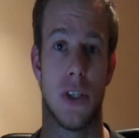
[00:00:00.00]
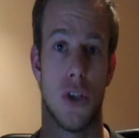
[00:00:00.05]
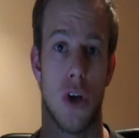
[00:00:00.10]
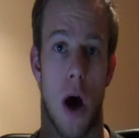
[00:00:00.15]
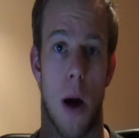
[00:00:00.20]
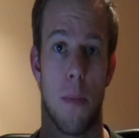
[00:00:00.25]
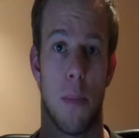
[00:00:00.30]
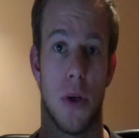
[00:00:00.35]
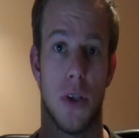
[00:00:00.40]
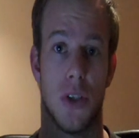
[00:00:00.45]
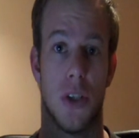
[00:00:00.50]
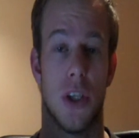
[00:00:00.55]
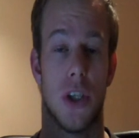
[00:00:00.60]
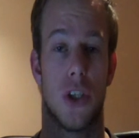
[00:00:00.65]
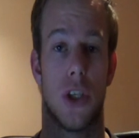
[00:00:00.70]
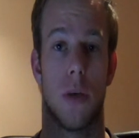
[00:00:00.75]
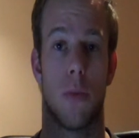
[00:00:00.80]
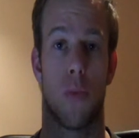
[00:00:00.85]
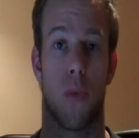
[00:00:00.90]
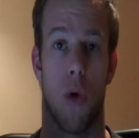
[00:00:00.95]
is not
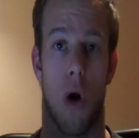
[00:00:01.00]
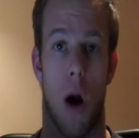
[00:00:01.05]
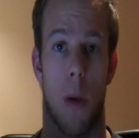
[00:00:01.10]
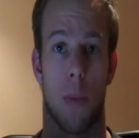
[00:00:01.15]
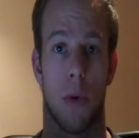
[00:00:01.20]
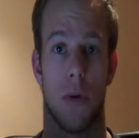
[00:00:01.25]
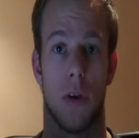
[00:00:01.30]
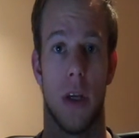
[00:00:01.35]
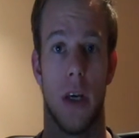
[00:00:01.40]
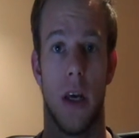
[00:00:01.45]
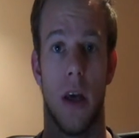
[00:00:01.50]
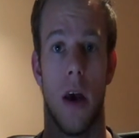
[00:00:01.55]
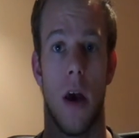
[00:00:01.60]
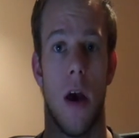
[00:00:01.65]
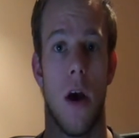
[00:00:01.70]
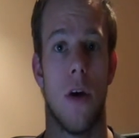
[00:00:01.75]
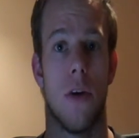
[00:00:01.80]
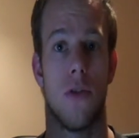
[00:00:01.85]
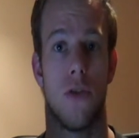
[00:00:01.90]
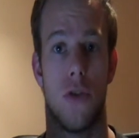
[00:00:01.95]
positioned properly
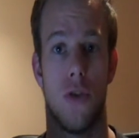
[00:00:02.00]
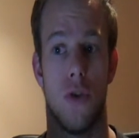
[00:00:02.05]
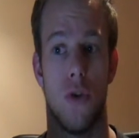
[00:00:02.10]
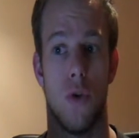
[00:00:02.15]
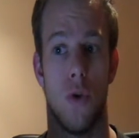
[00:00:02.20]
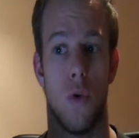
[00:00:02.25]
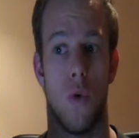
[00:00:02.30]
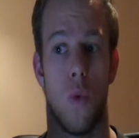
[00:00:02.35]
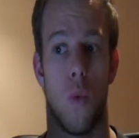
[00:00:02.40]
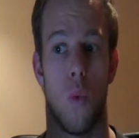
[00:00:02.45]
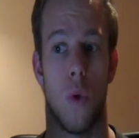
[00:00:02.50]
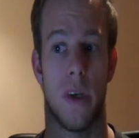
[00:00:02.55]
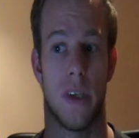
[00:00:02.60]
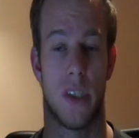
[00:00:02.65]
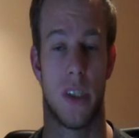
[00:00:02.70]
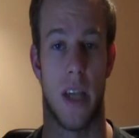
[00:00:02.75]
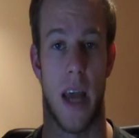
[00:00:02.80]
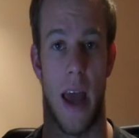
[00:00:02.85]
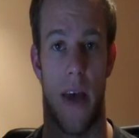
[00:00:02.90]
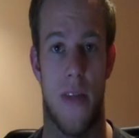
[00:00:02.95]
to
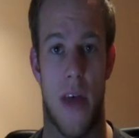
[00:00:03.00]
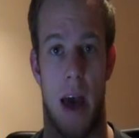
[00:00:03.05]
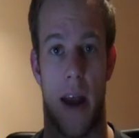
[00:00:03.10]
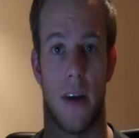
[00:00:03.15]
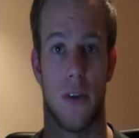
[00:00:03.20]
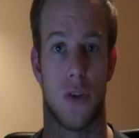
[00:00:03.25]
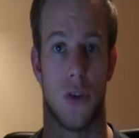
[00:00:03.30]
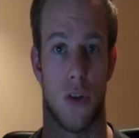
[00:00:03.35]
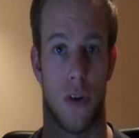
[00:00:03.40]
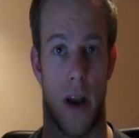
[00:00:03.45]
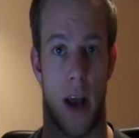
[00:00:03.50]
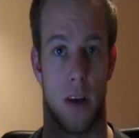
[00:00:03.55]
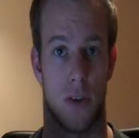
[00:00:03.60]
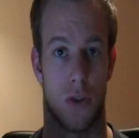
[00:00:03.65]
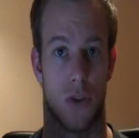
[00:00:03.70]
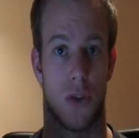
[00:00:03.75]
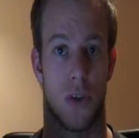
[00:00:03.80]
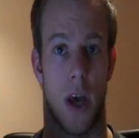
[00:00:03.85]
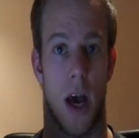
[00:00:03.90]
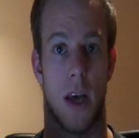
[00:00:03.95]
withstand that certain
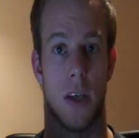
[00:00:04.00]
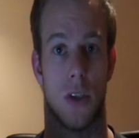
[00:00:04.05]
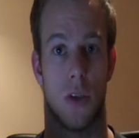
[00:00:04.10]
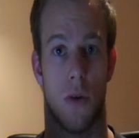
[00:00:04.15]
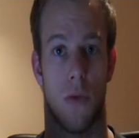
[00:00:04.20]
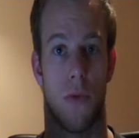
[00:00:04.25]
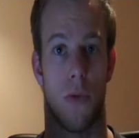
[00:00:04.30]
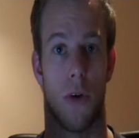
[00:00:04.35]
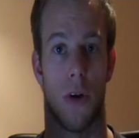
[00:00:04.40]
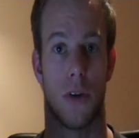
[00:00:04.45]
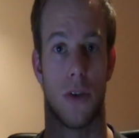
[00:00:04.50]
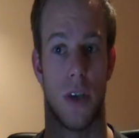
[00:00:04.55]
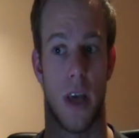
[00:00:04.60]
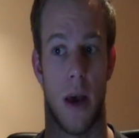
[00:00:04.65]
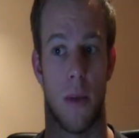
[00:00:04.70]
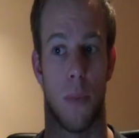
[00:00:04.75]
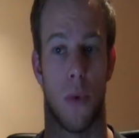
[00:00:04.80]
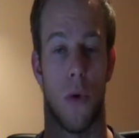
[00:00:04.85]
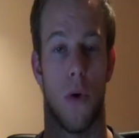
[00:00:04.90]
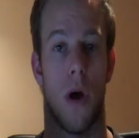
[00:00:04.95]
exercise. So for
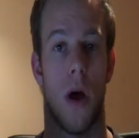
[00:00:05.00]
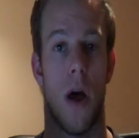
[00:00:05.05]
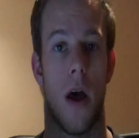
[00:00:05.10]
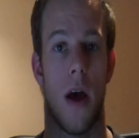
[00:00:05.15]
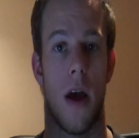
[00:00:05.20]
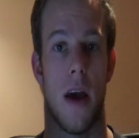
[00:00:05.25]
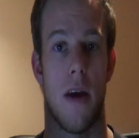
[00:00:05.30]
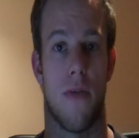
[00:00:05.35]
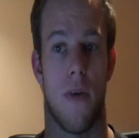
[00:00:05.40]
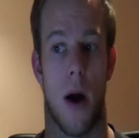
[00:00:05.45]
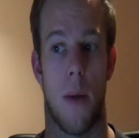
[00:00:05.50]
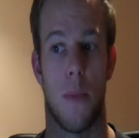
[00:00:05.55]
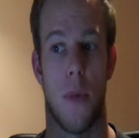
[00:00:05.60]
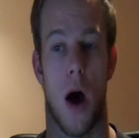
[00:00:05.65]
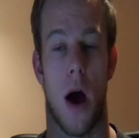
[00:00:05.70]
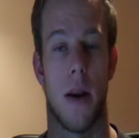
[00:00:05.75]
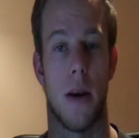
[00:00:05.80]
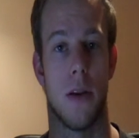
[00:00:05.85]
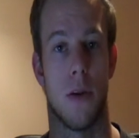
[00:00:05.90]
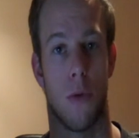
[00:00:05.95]
example, if I'm
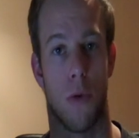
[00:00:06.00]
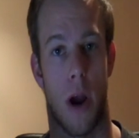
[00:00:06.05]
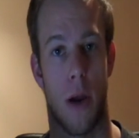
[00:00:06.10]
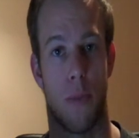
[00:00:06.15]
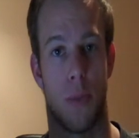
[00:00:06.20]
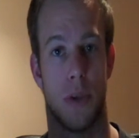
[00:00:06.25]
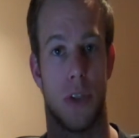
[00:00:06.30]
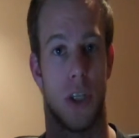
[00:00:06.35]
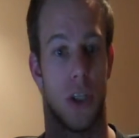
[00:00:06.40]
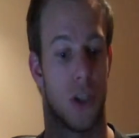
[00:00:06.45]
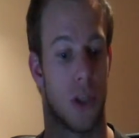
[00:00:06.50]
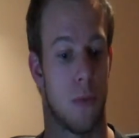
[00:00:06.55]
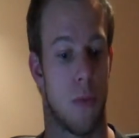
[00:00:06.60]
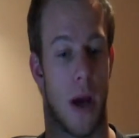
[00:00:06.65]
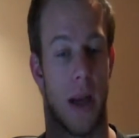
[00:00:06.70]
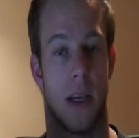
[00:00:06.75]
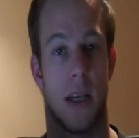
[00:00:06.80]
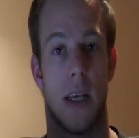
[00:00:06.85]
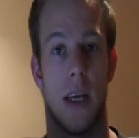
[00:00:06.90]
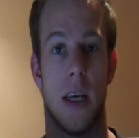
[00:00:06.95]
not in the right position,
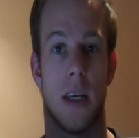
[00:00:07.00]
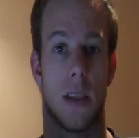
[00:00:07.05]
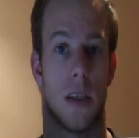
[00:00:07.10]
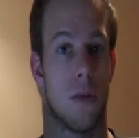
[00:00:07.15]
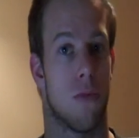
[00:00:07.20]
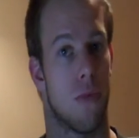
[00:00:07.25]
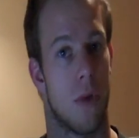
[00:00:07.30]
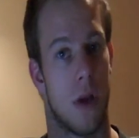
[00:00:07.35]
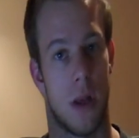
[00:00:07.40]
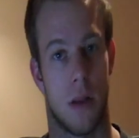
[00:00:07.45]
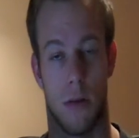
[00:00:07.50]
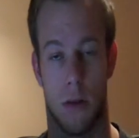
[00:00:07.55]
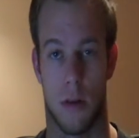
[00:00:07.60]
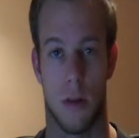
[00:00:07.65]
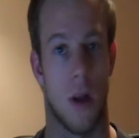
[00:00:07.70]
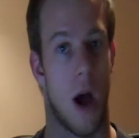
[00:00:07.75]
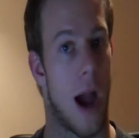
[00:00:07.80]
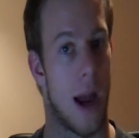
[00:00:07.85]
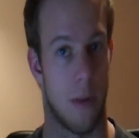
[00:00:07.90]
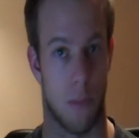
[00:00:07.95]
my knee isn't in
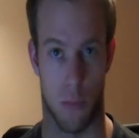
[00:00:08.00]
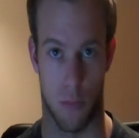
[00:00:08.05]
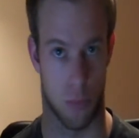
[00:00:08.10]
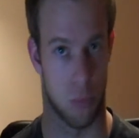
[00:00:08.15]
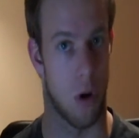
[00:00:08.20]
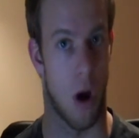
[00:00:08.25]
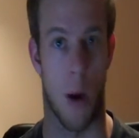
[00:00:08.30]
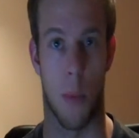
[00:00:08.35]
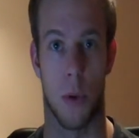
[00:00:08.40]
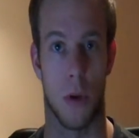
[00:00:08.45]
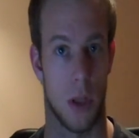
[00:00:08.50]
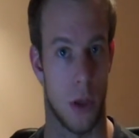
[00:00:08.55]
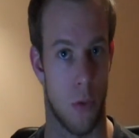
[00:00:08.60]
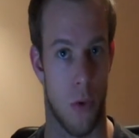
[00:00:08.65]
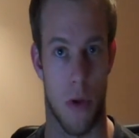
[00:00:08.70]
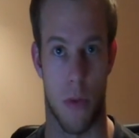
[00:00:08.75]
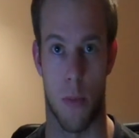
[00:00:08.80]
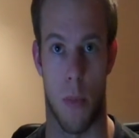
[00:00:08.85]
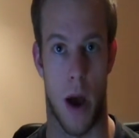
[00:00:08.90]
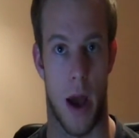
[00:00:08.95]
line properly
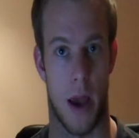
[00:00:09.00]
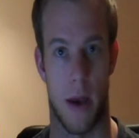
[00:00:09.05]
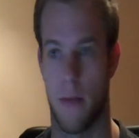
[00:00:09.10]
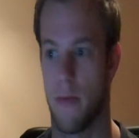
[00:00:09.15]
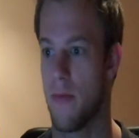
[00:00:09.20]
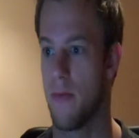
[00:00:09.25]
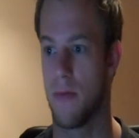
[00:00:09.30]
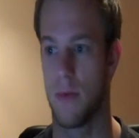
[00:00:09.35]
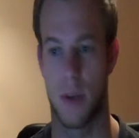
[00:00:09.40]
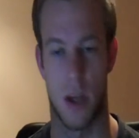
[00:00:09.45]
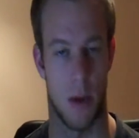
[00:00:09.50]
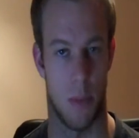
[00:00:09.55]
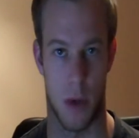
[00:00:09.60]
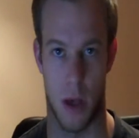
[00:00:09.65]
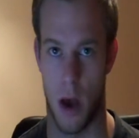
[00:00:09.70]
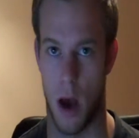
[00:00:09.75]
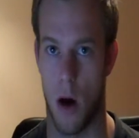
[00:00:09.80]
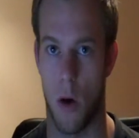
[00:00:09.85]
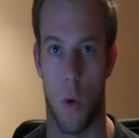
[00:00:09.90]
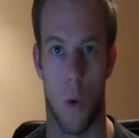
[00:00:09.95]
with my
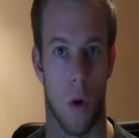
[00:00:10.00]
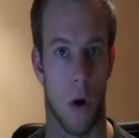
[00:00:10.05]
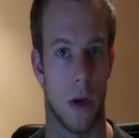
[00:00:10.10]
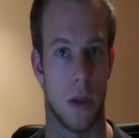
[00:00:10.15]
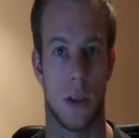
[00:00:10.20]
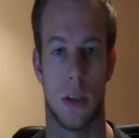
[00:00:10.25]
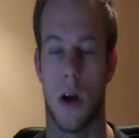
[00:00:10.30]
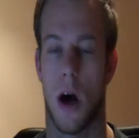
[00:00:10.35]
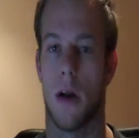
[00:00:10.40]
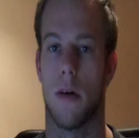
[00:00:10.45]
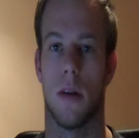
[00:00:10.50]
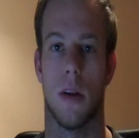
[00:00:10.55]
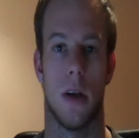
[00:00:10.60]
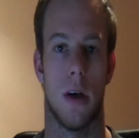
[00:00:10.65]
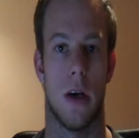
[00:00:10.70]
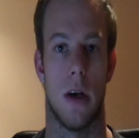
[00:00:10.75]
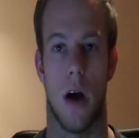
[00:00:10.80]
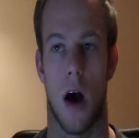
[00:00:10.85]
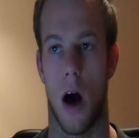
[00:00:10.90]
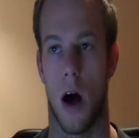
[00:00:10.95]
tibia, or it's not
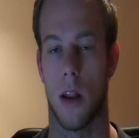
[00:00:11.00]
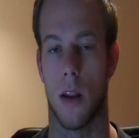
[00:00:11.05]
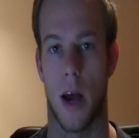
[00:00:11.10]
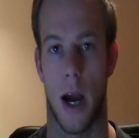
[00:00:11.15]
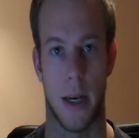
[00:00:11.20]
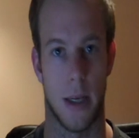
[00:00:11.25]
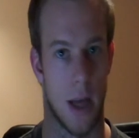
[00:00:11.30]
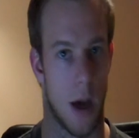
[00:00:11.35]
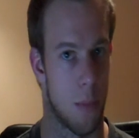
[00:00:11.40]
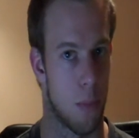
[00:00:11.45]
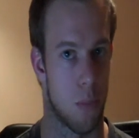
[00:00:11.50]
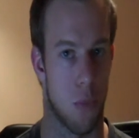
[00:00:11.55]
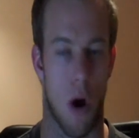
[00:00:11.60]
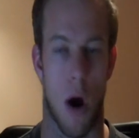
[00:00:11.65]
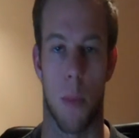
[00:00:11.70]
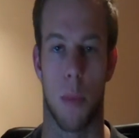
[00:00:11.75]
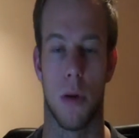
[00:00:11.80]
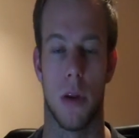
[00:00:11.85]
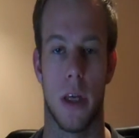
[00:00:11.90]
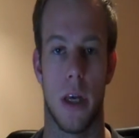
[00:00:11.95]
lined up
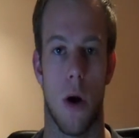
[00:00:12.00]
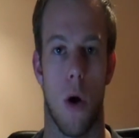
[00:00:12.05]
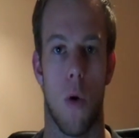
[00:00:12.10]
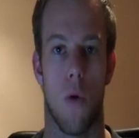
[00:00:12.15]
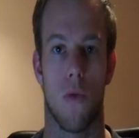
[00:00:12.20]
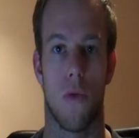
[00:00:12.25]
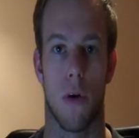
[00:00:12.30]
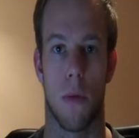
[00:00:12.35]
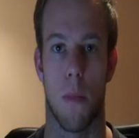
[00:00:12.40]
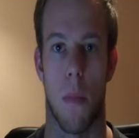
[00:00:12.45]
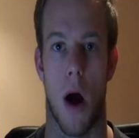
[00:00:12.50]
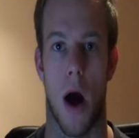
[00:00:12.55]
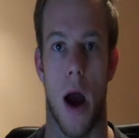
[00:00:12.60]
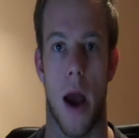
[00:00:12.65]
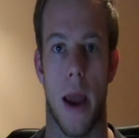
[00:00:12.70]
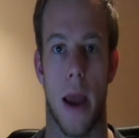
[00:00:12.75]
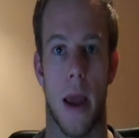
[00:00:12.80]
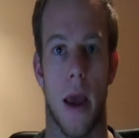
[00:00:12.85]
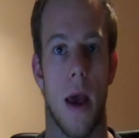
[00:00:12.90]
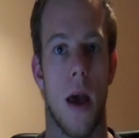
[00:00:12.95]
properly over
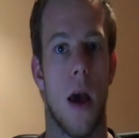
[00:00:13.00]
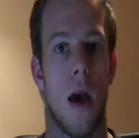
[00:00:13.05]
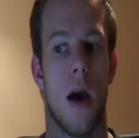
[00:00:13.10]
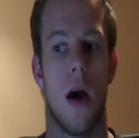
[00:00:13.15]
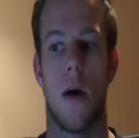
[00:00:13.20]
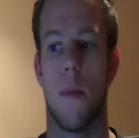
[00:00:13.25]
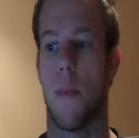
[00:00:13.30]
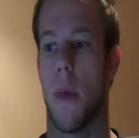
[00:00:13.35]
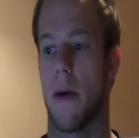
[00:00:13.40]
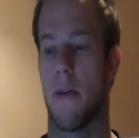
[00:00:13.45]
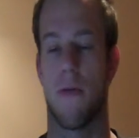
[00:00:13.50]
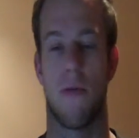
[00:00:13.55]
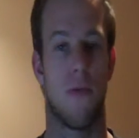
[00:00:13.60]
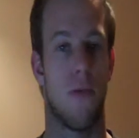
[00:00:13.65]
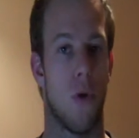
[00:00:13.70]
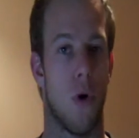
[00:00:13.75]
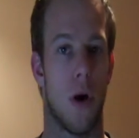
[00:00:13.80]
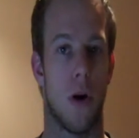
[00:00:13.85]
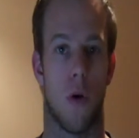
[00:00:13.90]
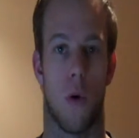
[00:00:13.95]
my
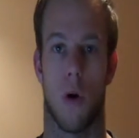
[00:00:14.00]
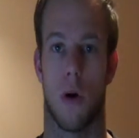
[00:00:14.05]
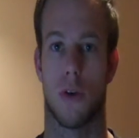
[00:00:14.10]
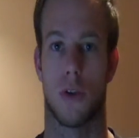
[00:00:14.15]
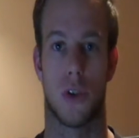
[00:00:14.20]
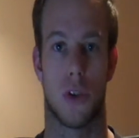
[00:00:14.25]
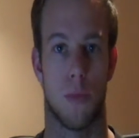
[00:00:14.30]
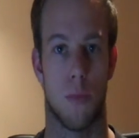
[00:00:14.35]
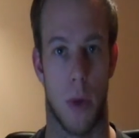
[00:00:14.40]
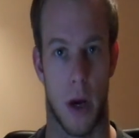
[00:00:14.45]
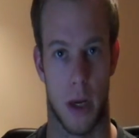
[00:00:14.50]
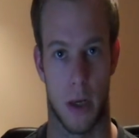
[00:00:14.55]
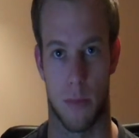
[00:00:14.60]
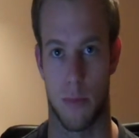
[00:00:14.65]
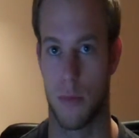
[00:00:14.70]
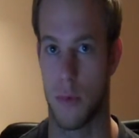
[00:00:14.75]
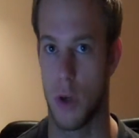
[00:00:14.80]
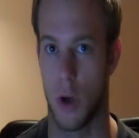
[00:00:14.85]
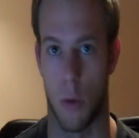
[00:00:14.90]
foot or my